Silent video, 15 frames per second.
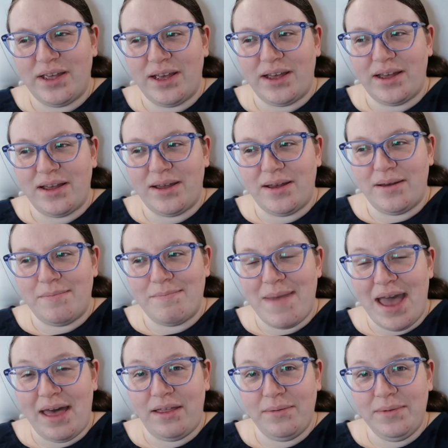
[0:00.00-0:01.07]
with a
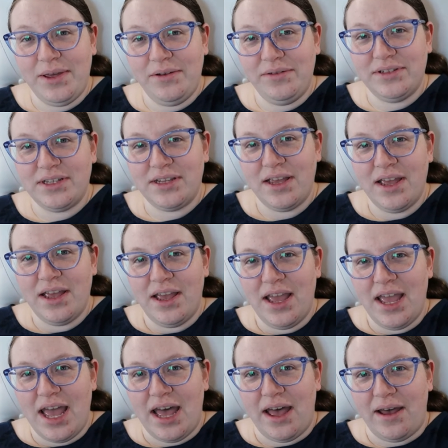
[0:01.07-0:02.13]
Malamute,
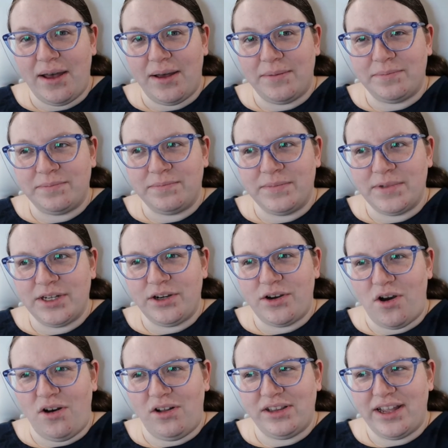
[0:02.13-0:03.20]

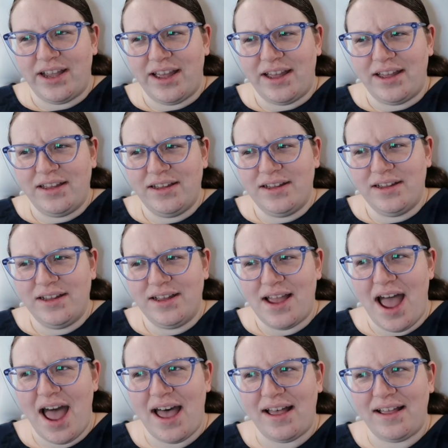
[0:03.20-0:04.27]
called a
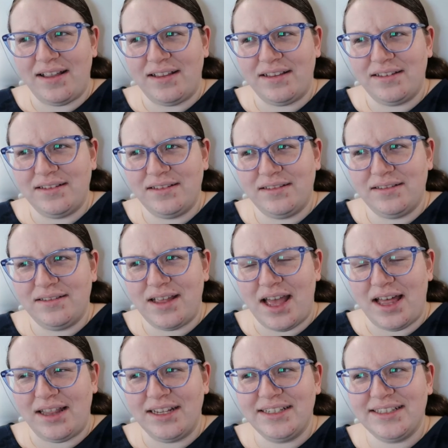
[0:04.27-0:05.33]

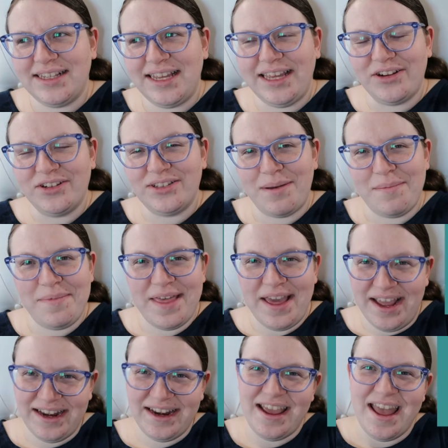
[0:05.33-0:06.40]
Alusky or
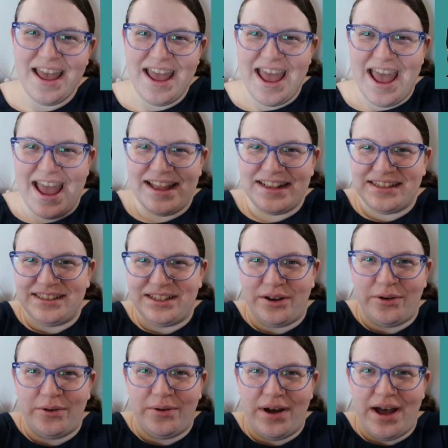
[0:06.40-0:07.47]
something. And
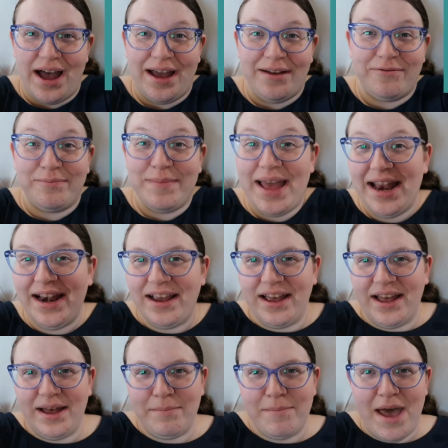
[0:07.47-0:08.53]
so I've met
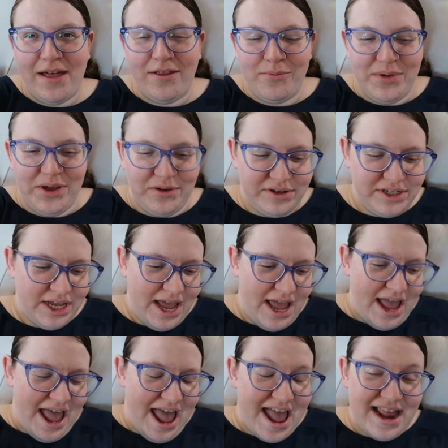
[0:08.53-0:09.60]
a Malamute,
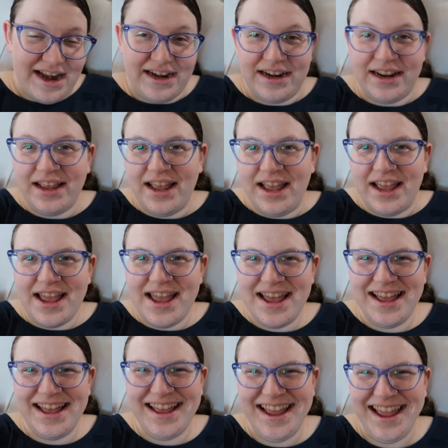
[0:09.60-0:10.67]
and
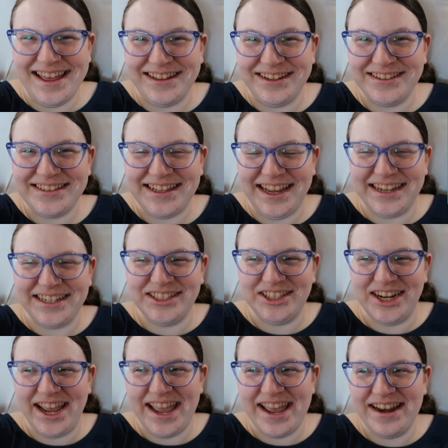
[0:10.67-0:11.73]
it looks like a
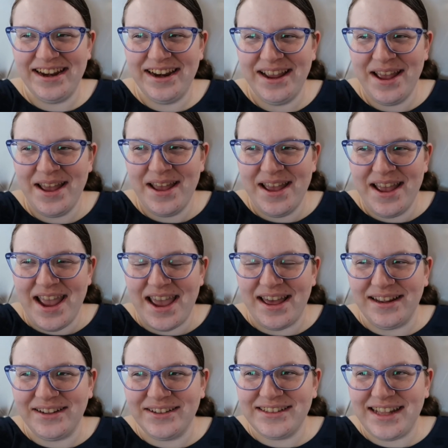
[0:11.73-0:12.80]
giant,
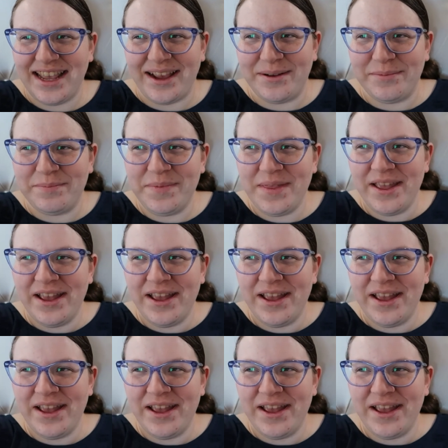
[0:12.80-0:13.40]
it looks like a